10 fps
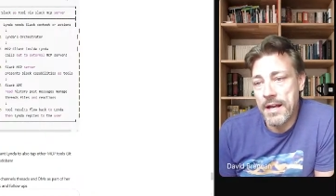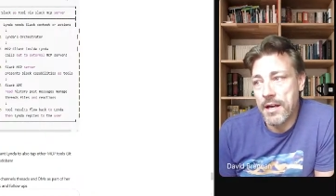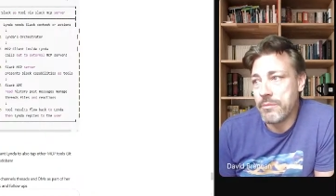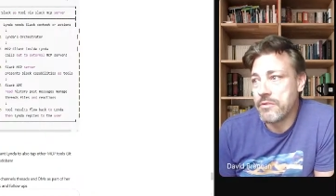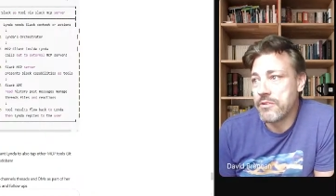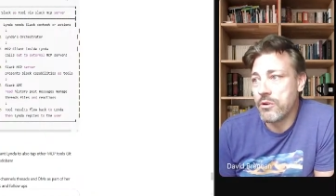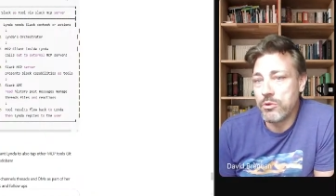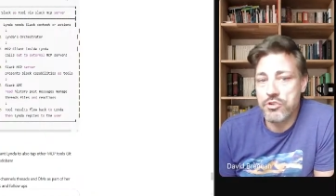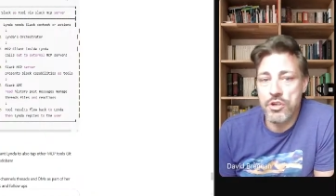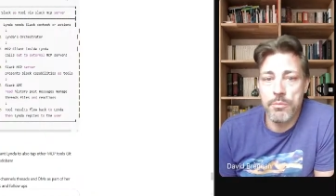So we'll
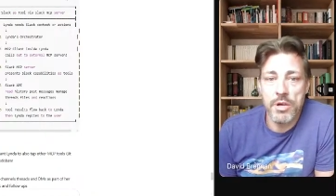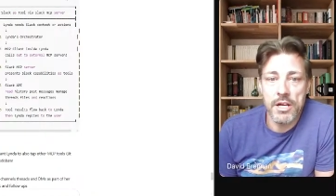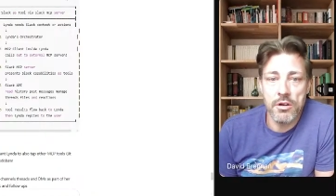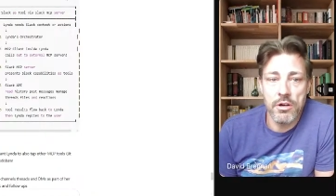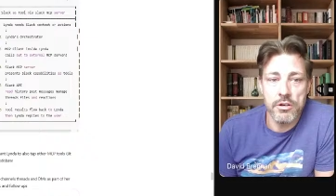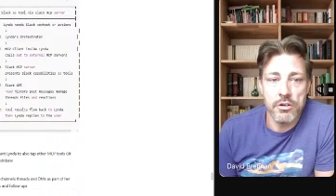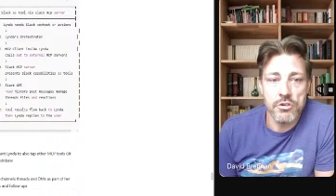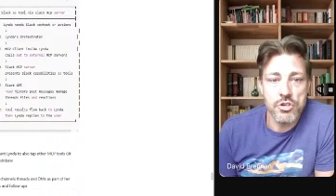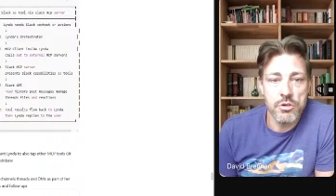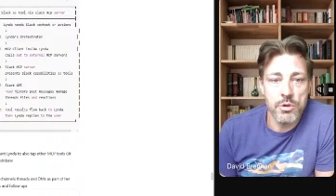jump back on and I'll
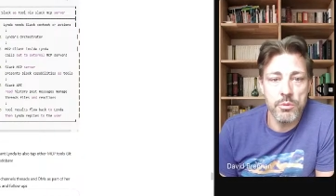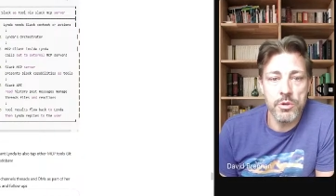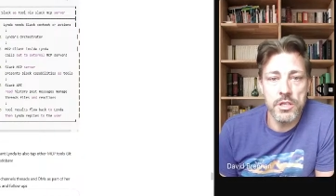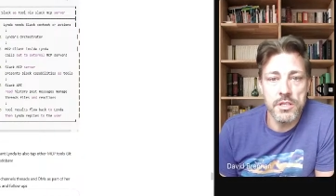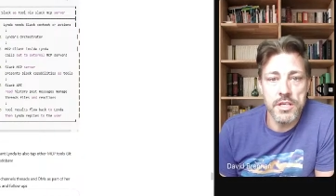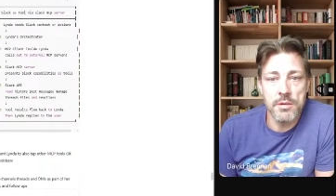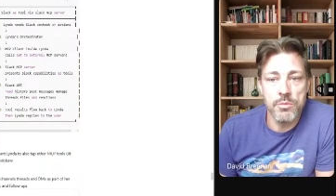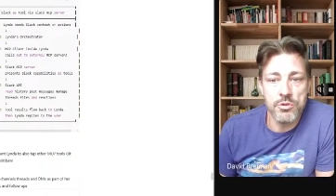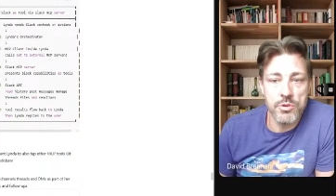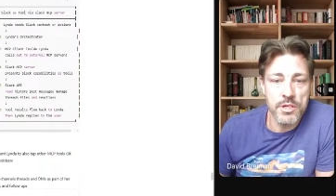show you what we did
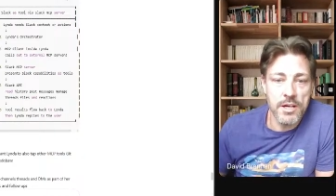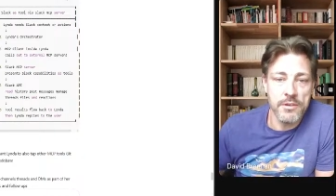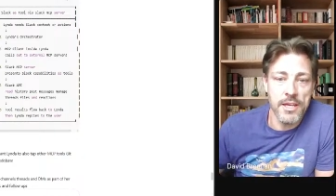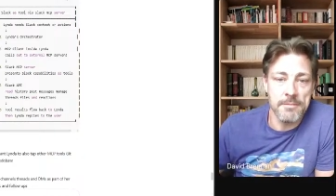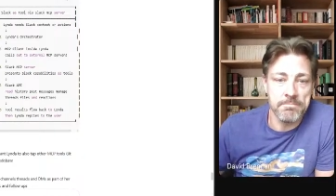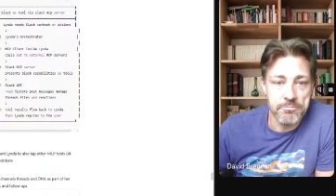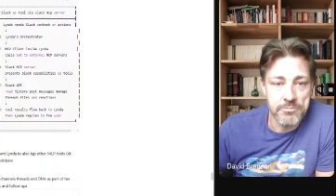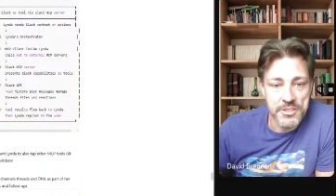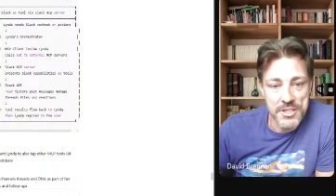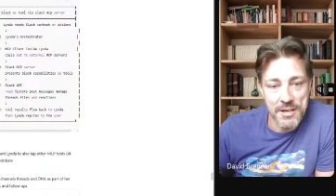between now and then.
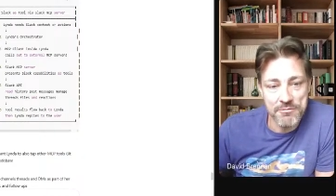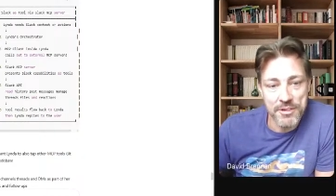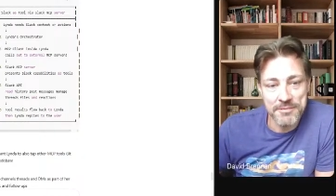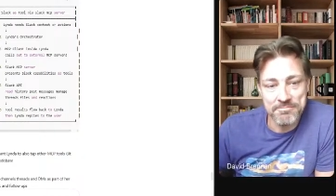So have fun.